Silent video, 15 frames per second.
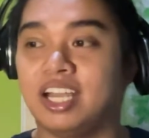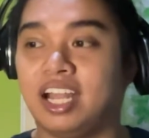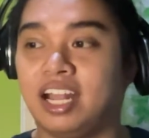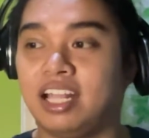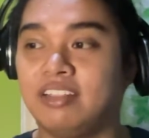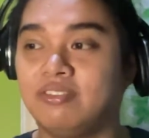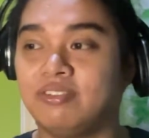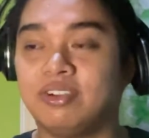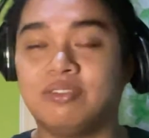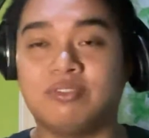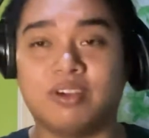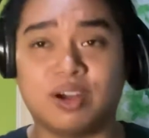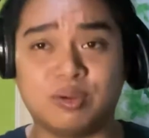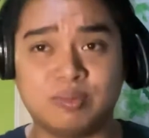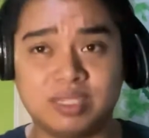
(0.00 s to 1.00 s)
and
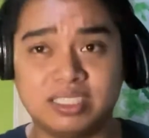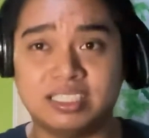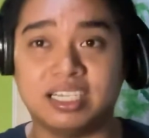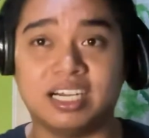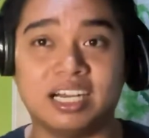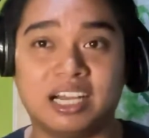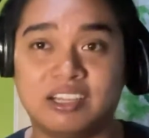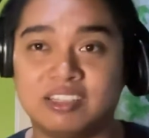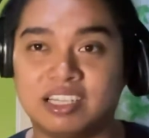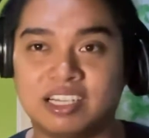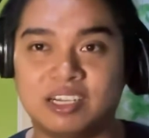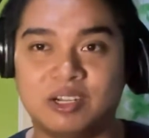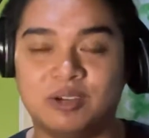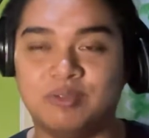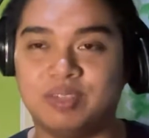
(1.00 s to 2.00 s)
performers around the
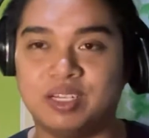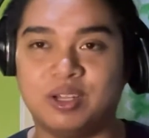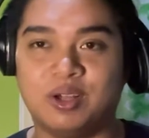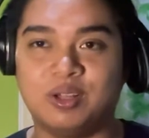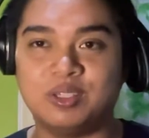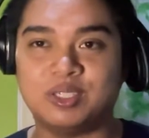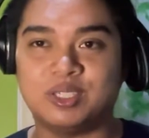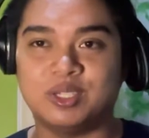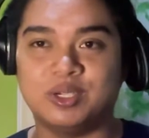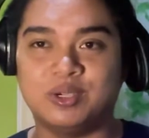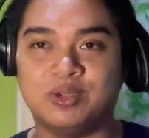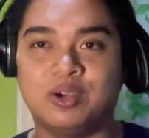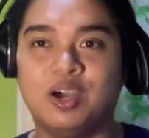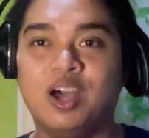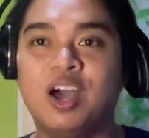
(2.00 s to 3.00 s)
globe. And
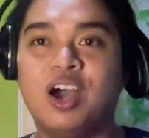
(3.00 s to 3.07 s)
also